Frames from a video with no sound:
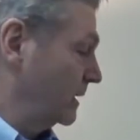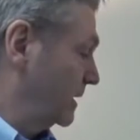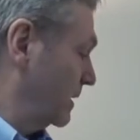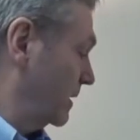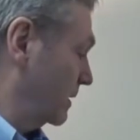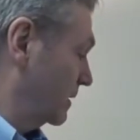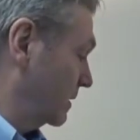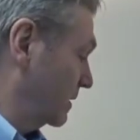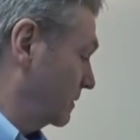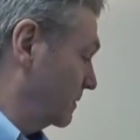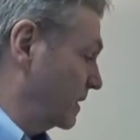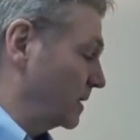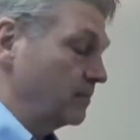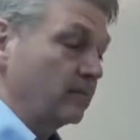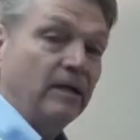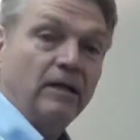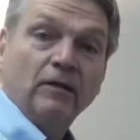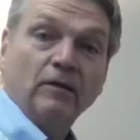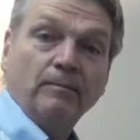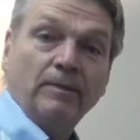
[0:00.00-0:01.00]
I'm going to take my
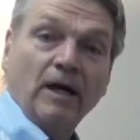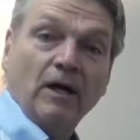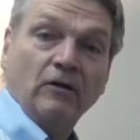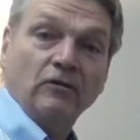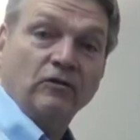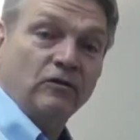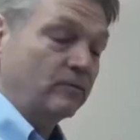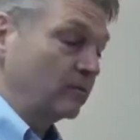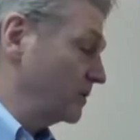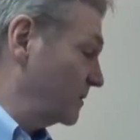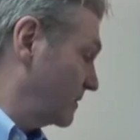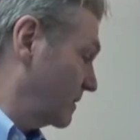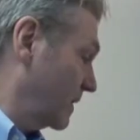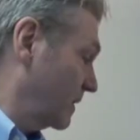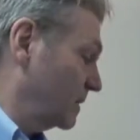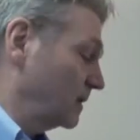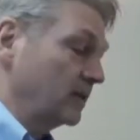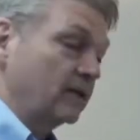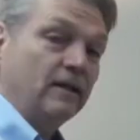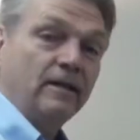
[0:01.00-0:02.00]
little pouch and
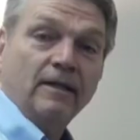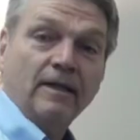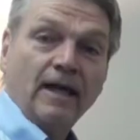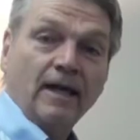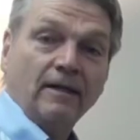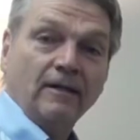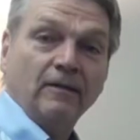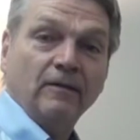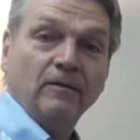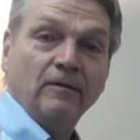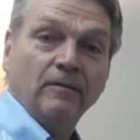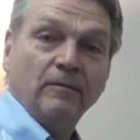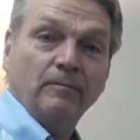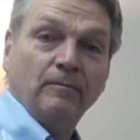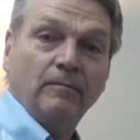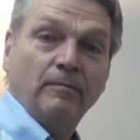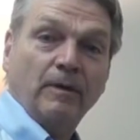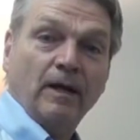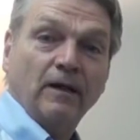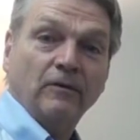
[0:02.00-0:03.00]
recycle it in that little
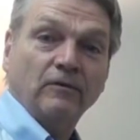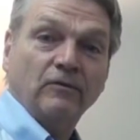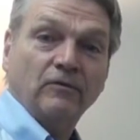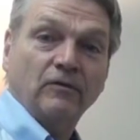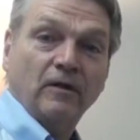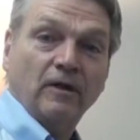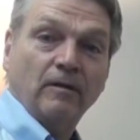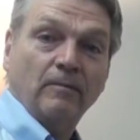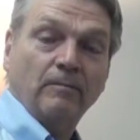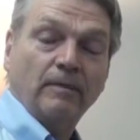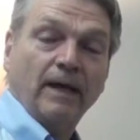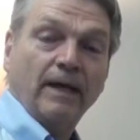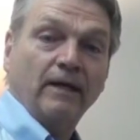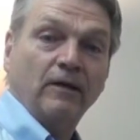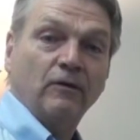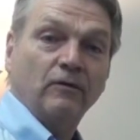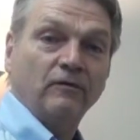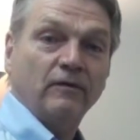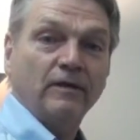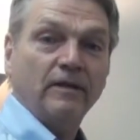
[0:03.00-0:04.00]
pouch bag
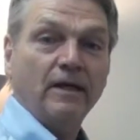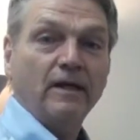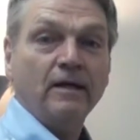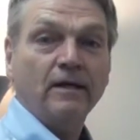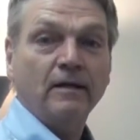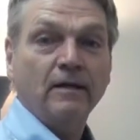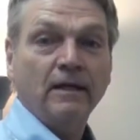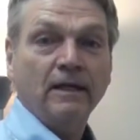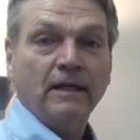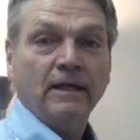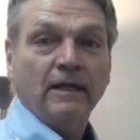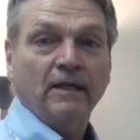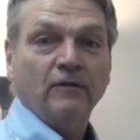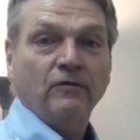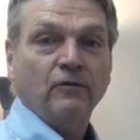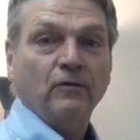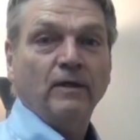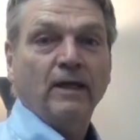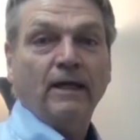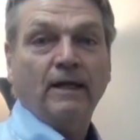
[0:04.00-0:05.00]
over there,
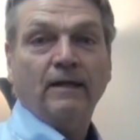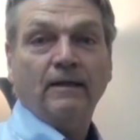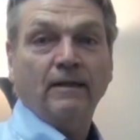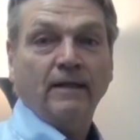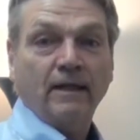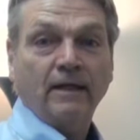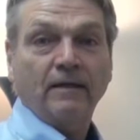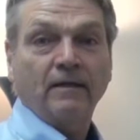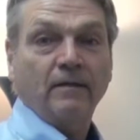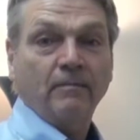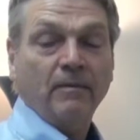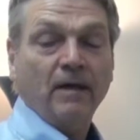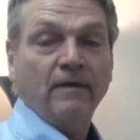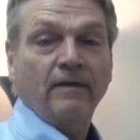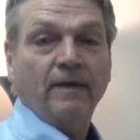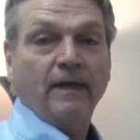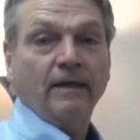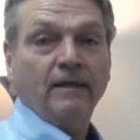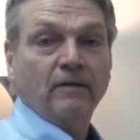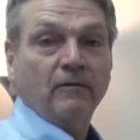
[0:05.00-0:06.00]
so that at the end of the
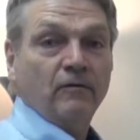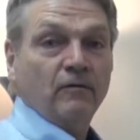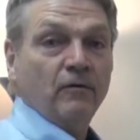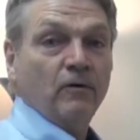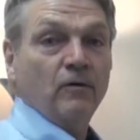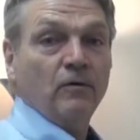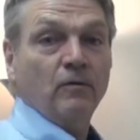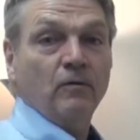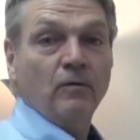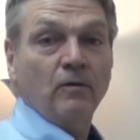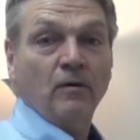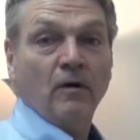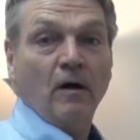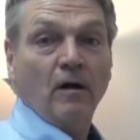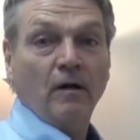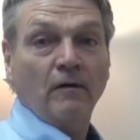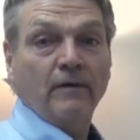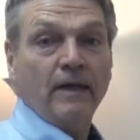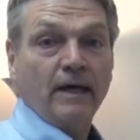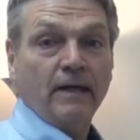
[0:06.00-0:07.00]
month I can throw
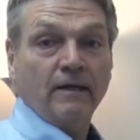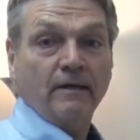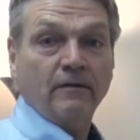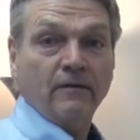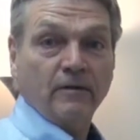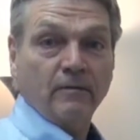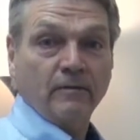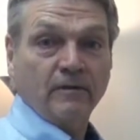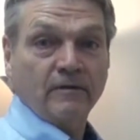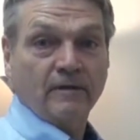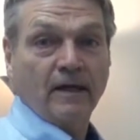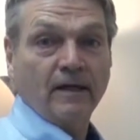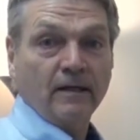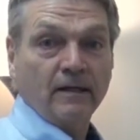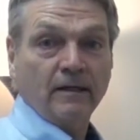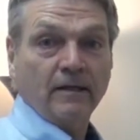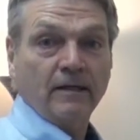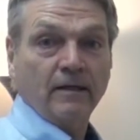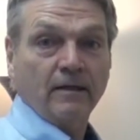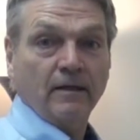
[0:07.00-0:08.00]
all of that into the
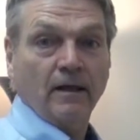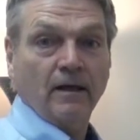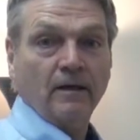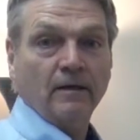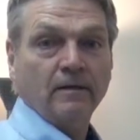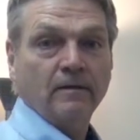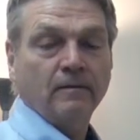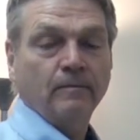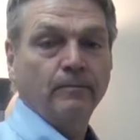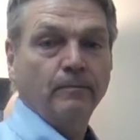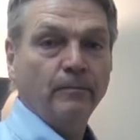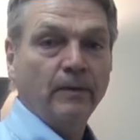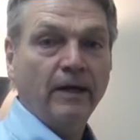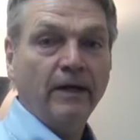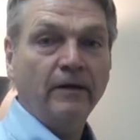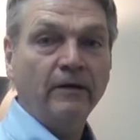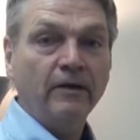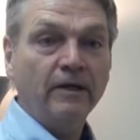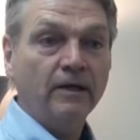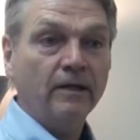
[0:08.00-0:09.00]
recycling
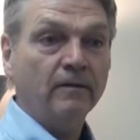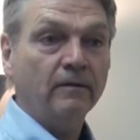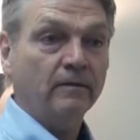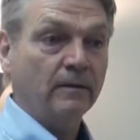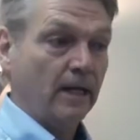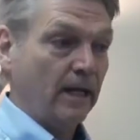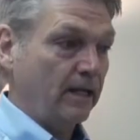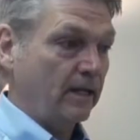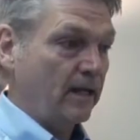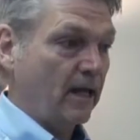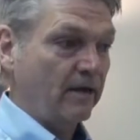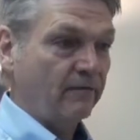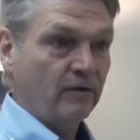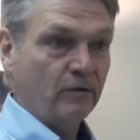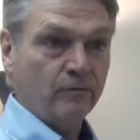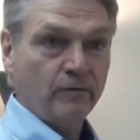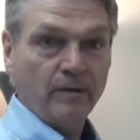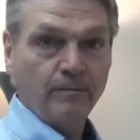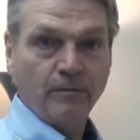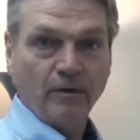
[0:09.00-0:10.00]
area and have
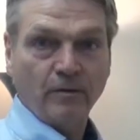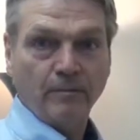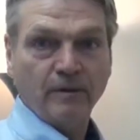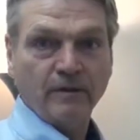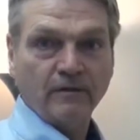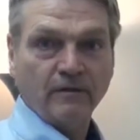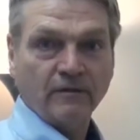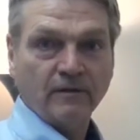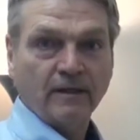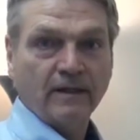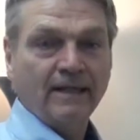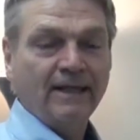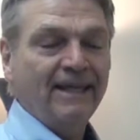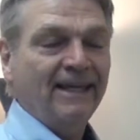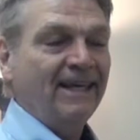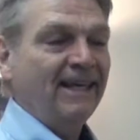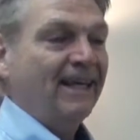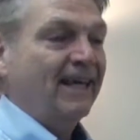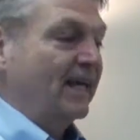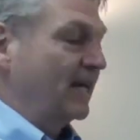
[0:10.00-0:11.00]
it repurposed.
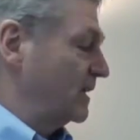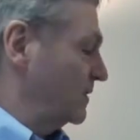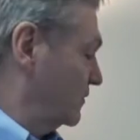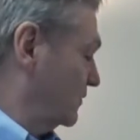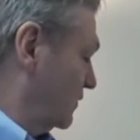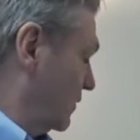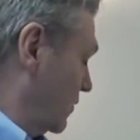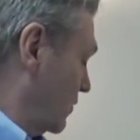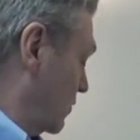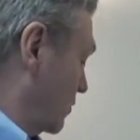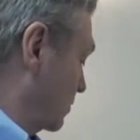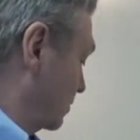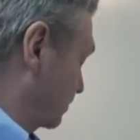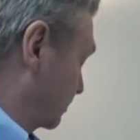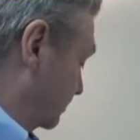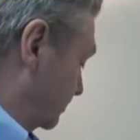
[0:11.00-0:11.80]
So